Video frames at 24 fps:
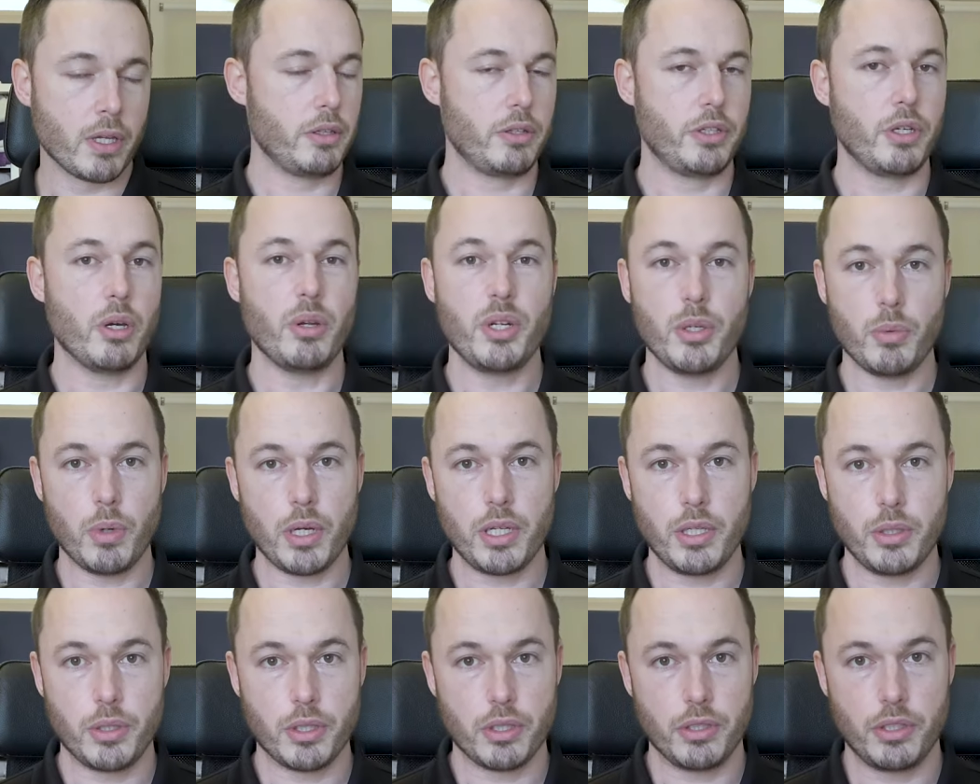The only way
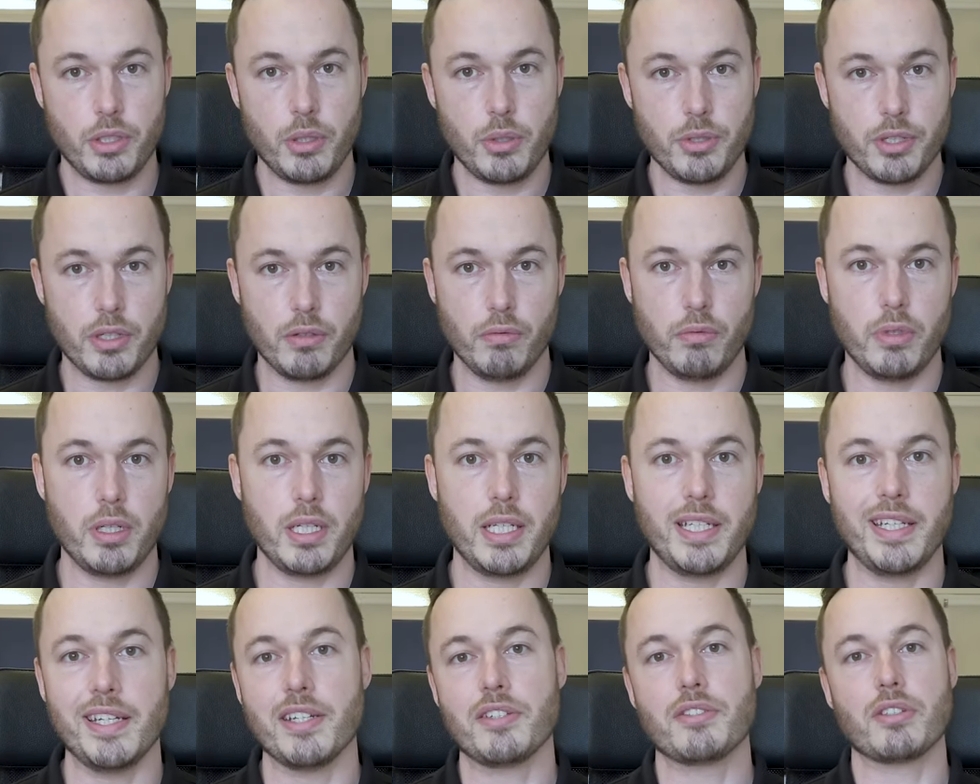you can use it
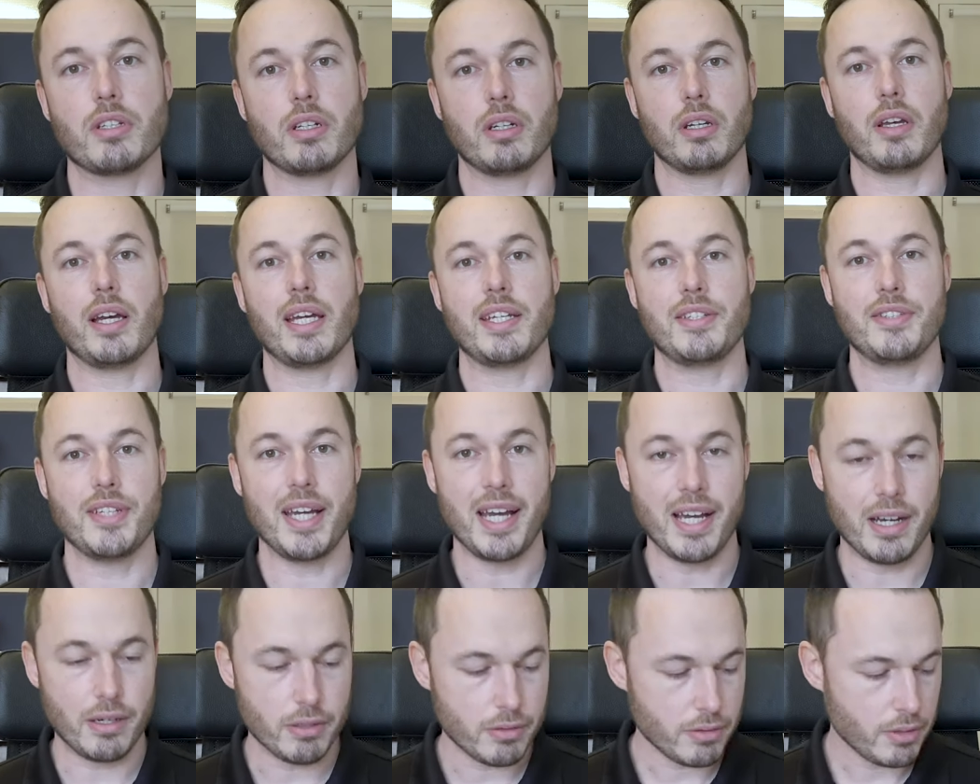really is to lie
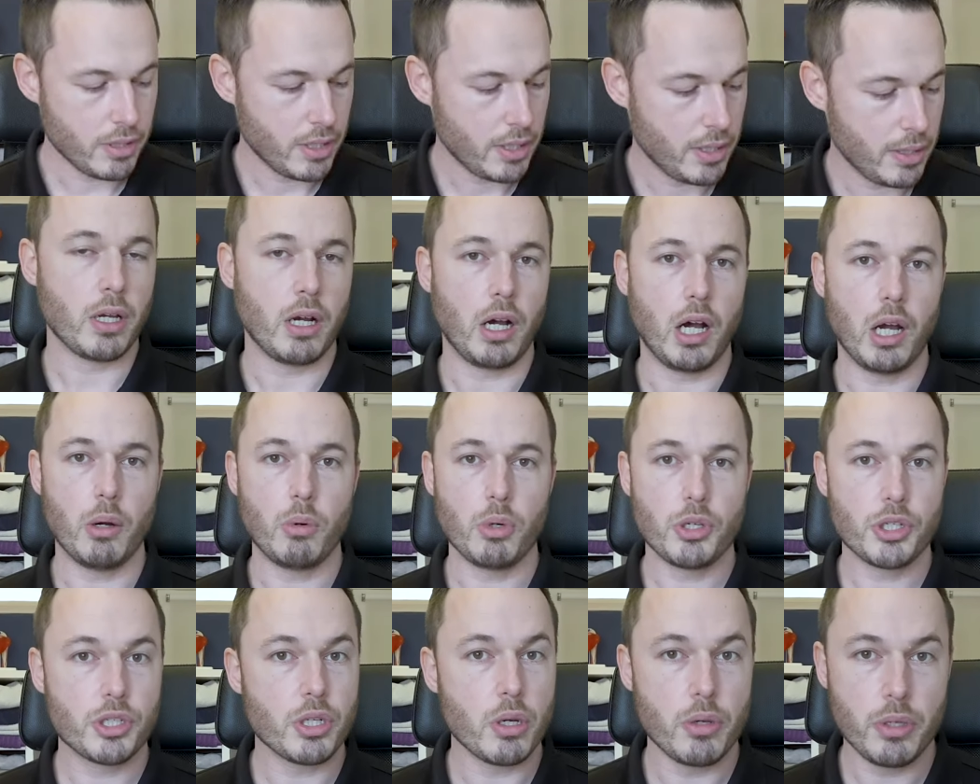down. I will
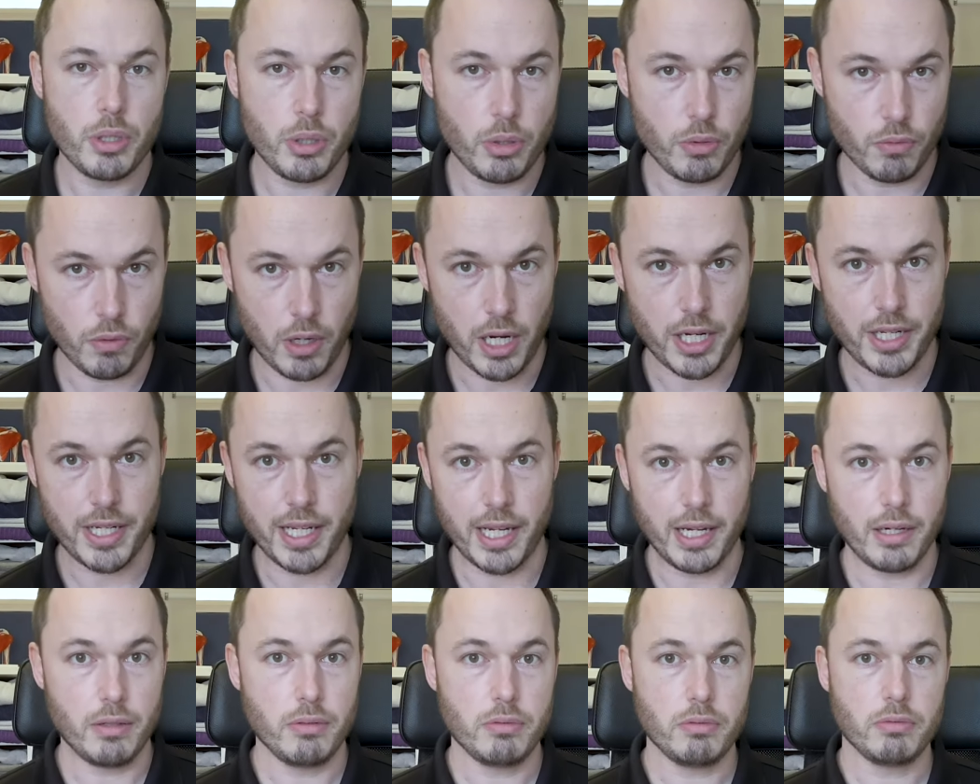show you right
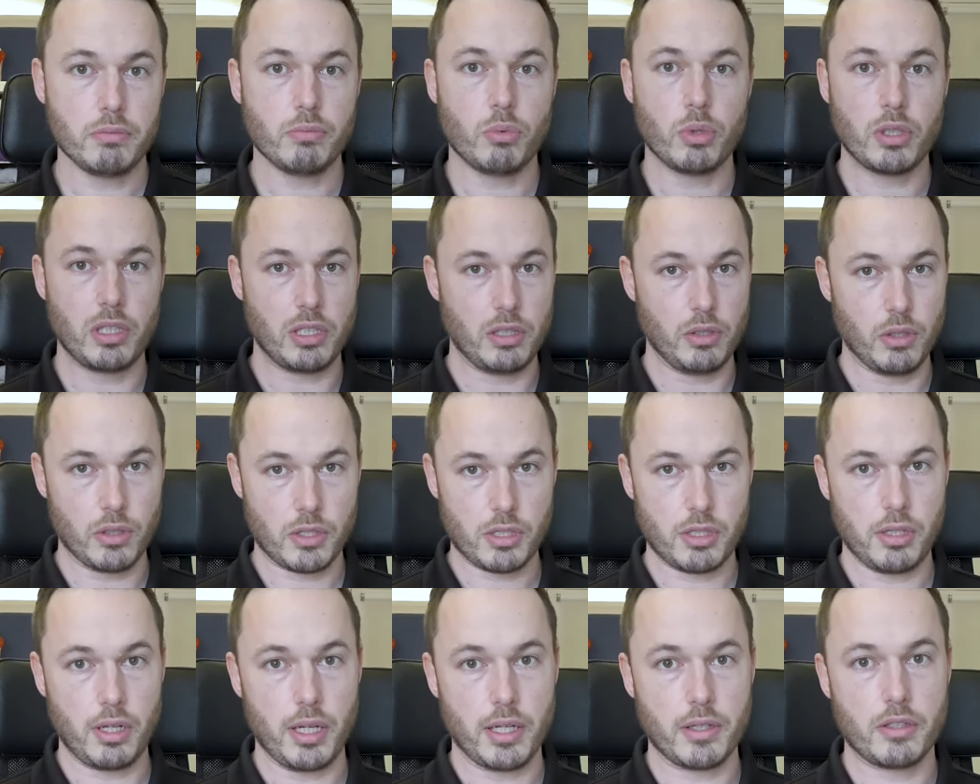now what it
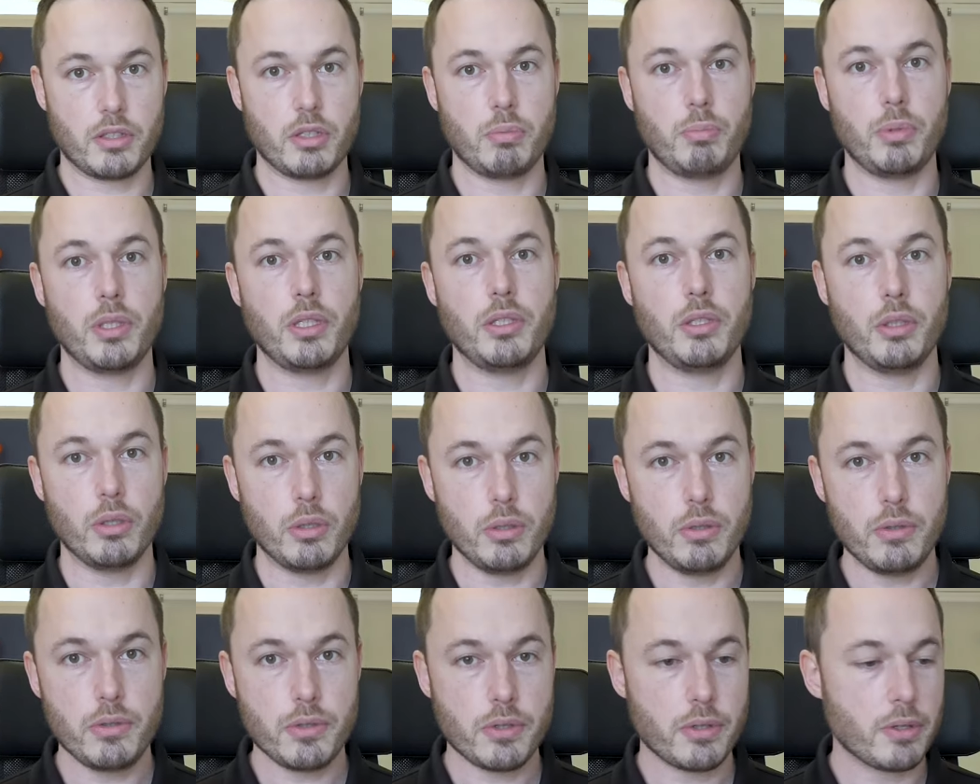looks like to be
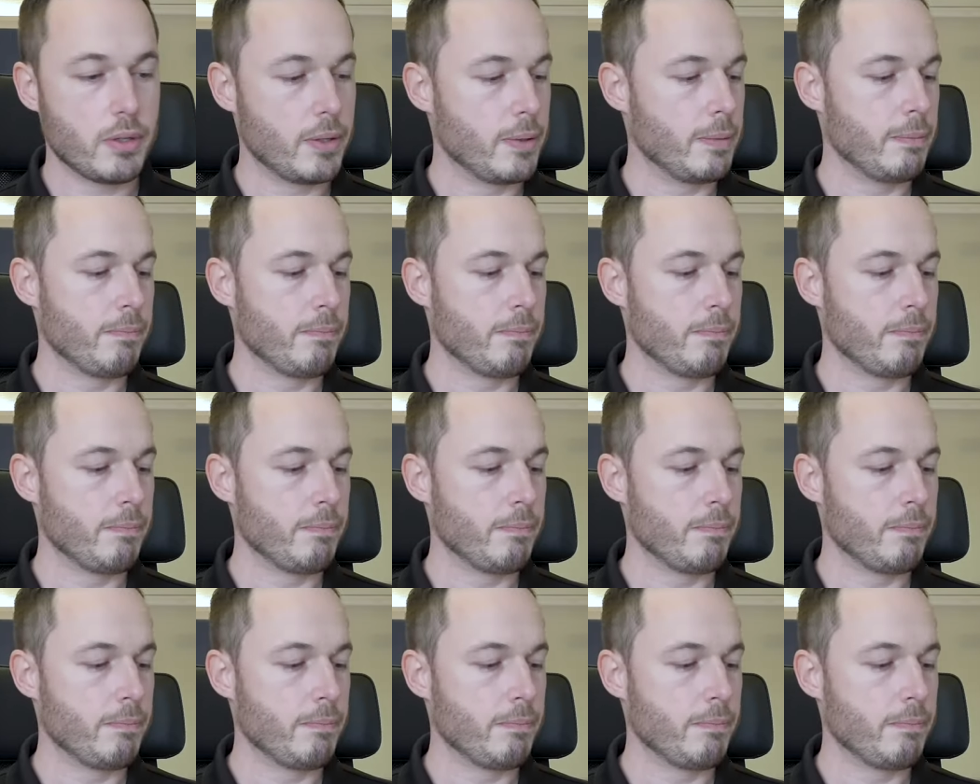used.